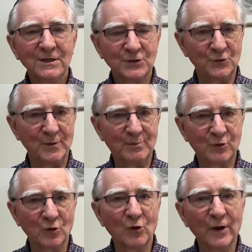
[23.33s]
to
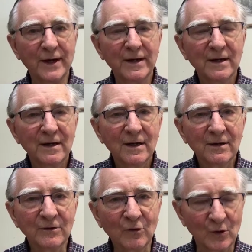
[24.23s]
employ
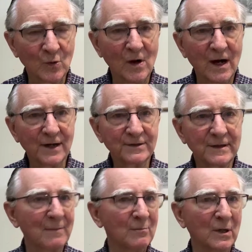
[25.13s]
the required
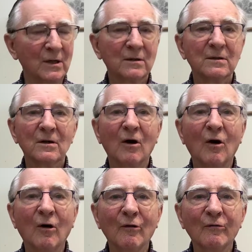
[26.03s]
number
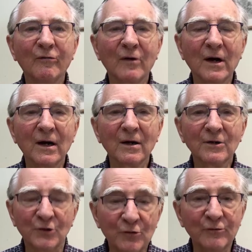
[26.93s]
of
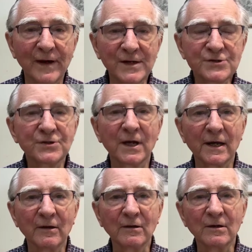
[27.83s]
new vets
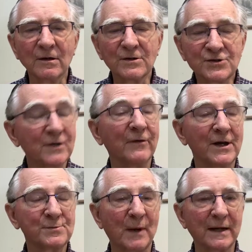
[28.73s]
in
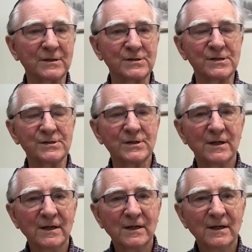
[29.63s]
CVS practices.
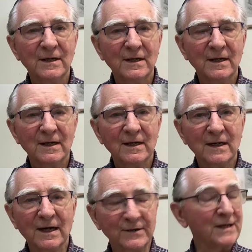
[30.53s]

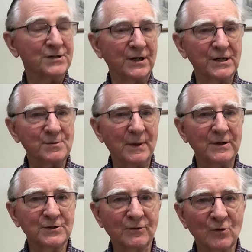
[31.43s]
And that's an
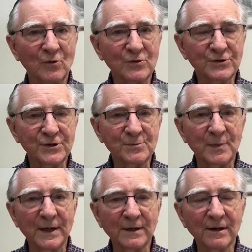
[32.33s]
experience, of course, that's
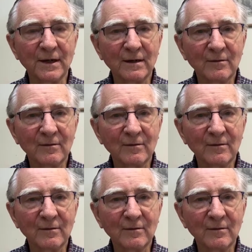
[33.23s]
been